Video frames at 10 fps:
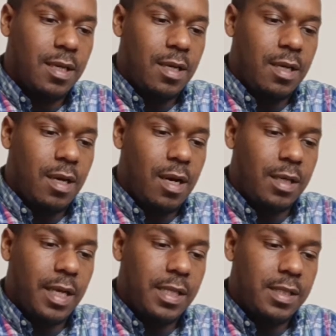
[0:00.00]
All right,
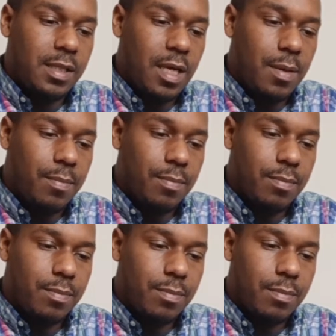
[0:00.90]
next step
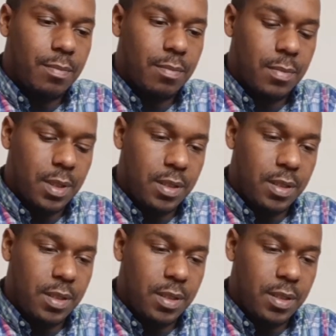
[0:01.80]
is